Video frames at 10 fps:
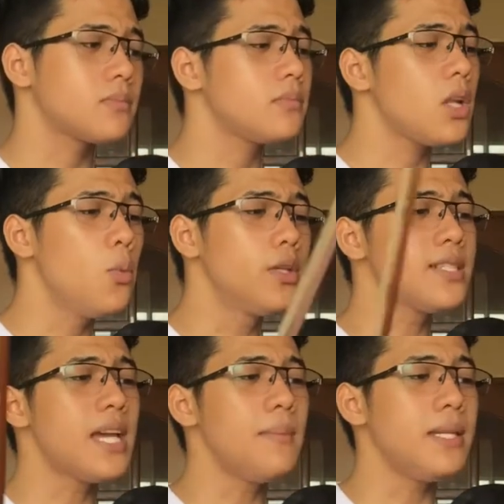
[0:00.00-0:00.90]
What does
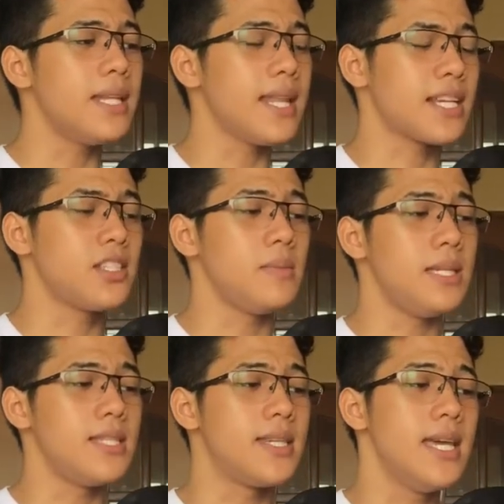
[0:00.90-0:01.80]
that mean? It actually
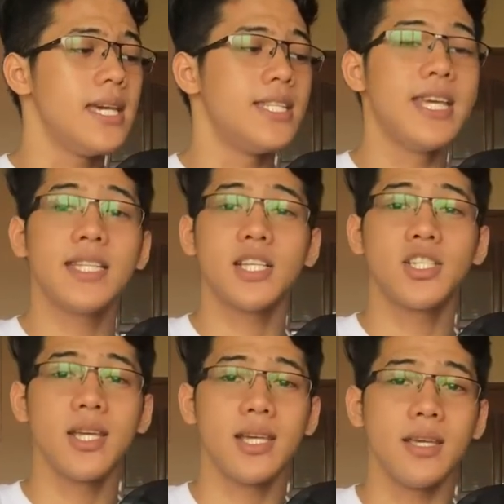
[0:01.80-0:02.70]
means
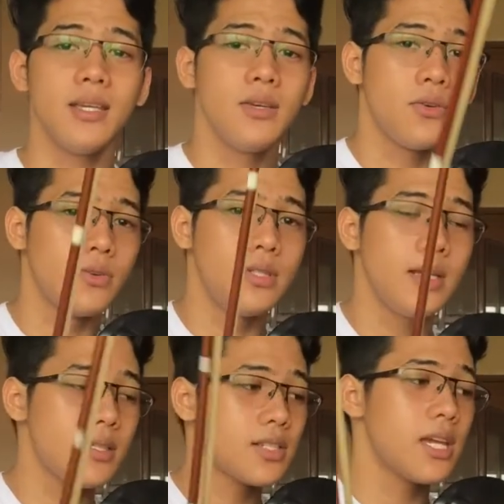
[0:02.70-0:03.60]
détaché, or
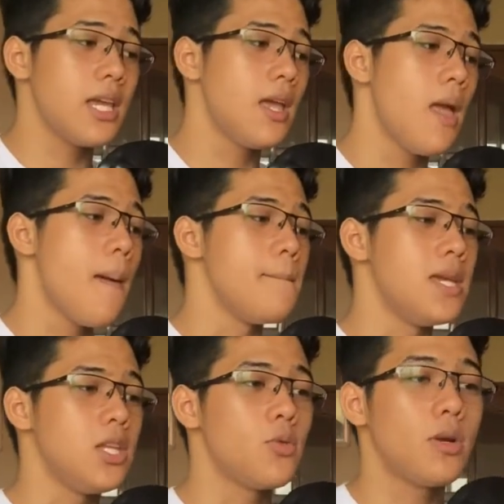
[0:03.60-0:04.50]
détaché,
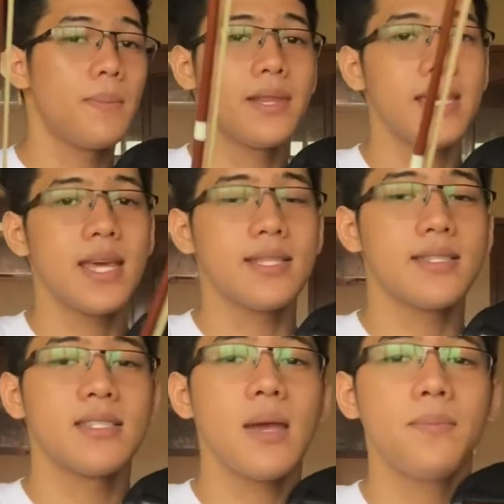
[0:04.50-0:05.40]
meaning you want to play that
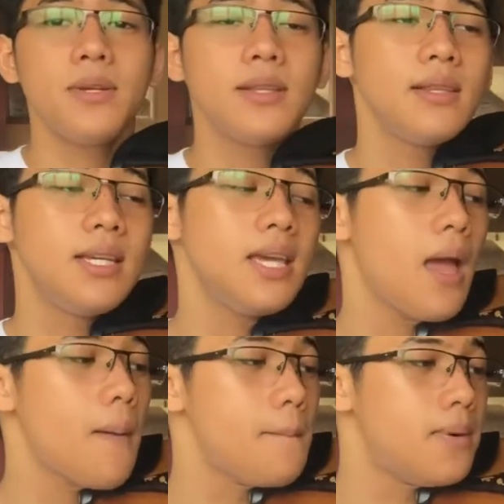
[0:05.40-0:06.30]
separately,
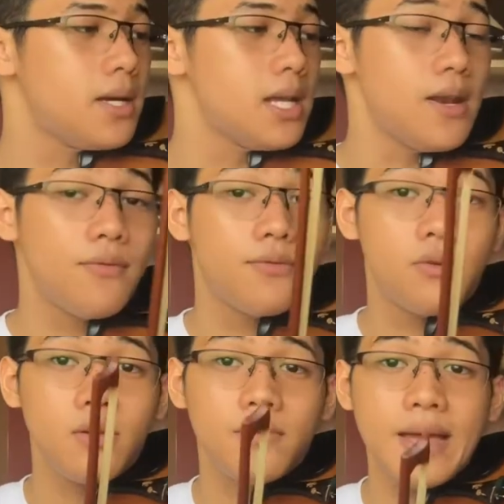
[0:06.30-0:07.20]
but in
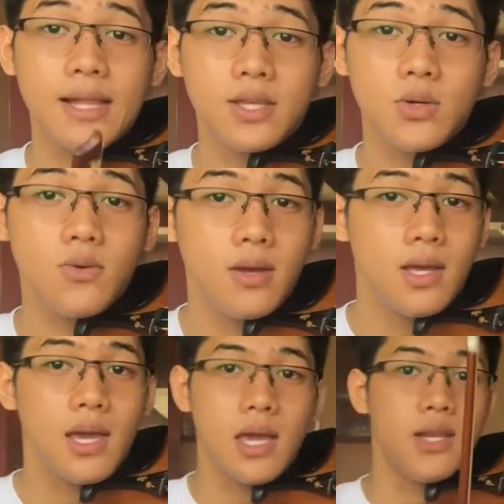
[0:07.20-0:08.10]
full value,
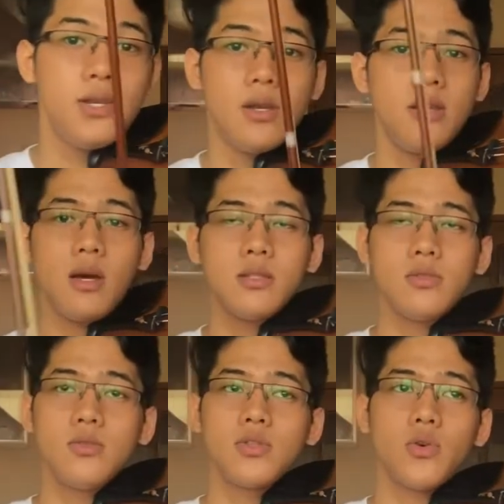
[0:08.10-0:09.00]
and not
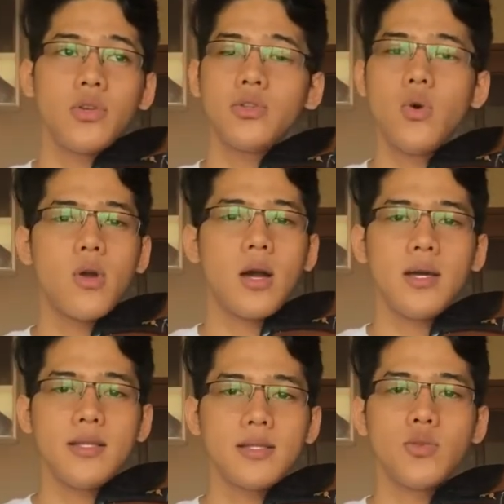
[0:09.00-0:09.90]
too short, no
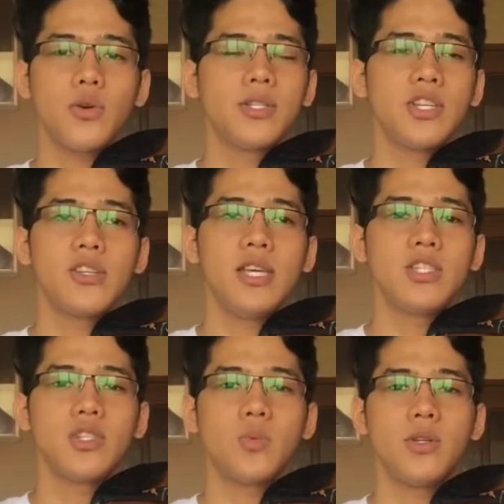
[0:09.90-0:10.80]
cuts, no
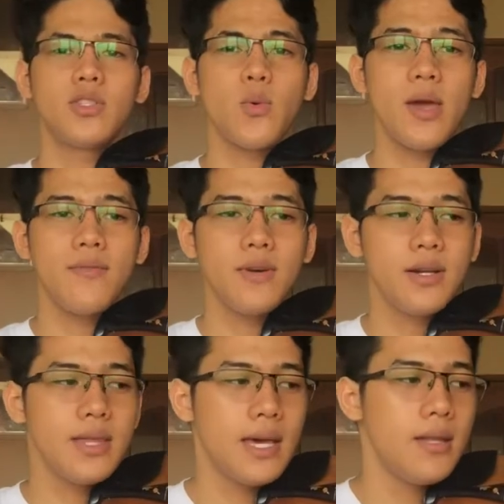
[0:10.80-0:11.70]
articulations whatsoever
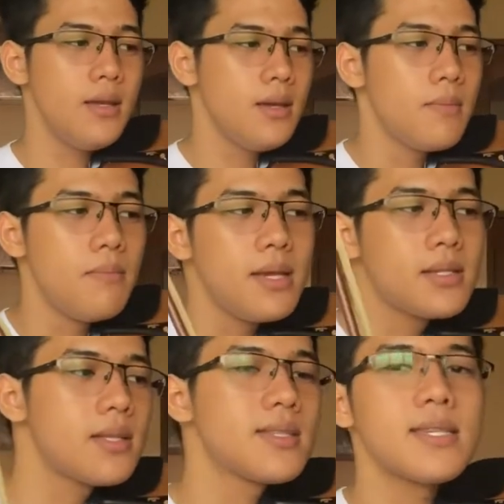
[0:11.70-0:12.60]
that makes
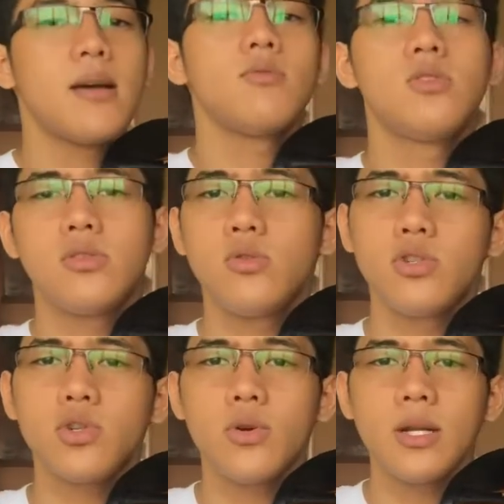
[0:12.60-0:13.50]
it sound too
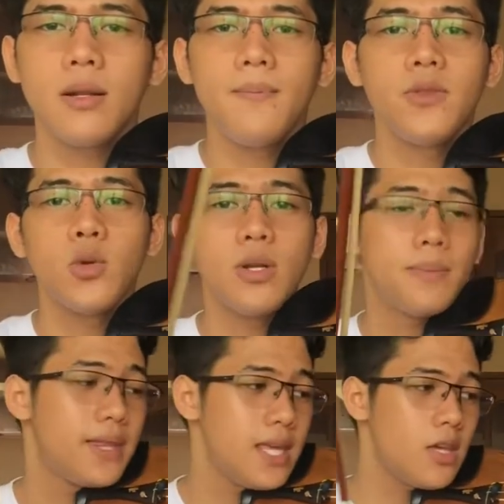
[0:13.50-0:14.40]
short. You want
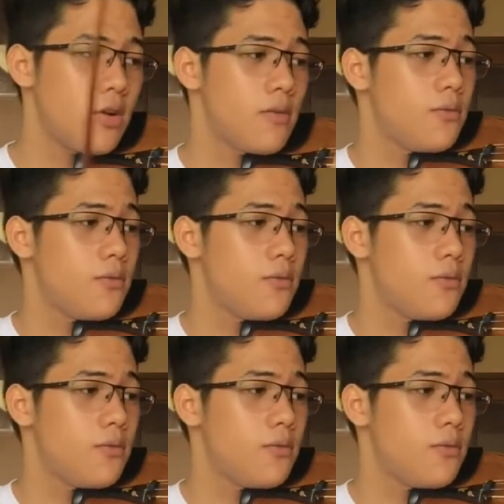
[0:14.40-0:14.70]
to play that on